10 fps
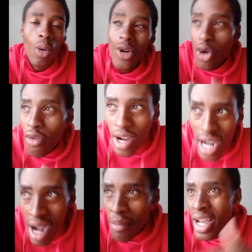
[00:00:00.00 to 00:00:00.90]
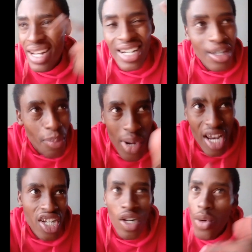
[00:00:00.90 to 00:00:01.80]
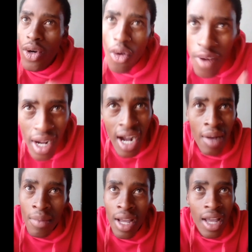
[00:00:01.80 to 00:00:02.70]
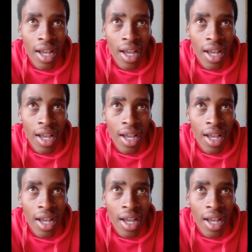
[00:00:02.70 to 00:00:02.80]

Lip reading: when you overcome that depression, when you overcome,